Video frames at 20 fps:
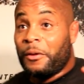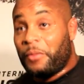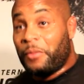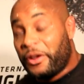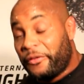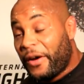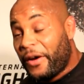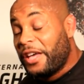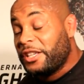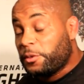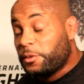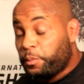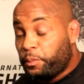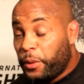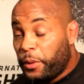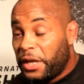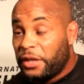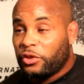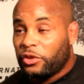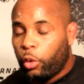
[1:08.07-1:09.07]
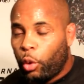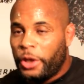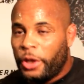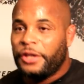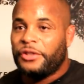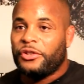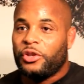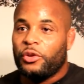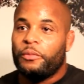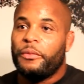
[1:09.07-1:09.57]
But if I spent
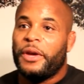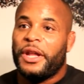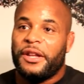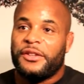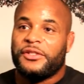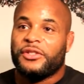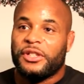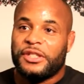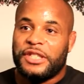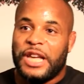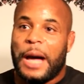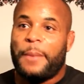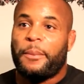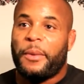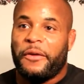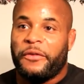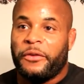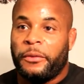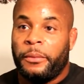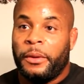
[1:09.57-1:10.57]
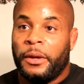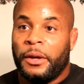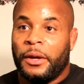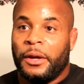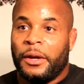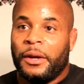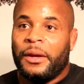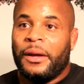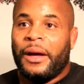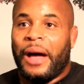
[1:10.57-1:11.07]
22 minutes on top of him,
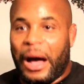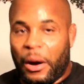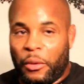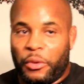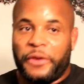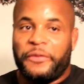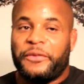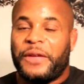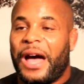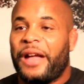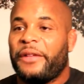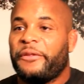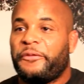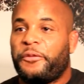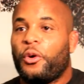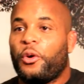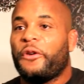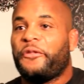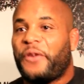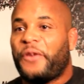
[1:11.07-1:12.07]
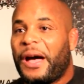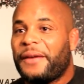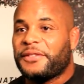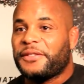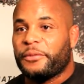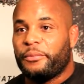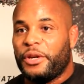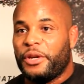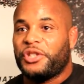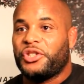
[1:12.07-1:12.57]
I would have gotten 4 or 5
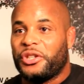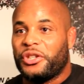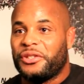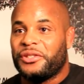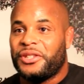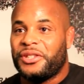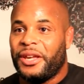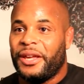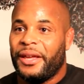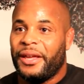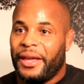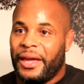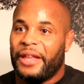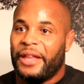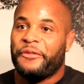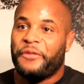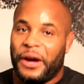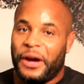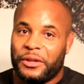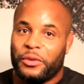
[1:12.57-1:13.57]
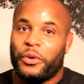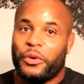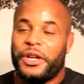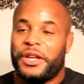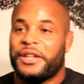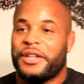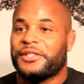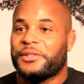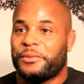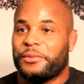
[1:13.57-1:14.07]
submissions and found a way
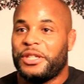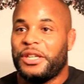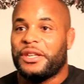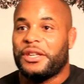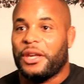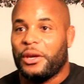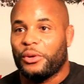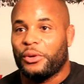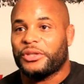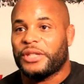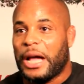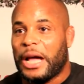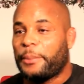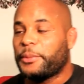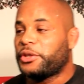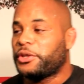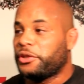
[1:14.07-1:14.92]
to get some TKO stoppages.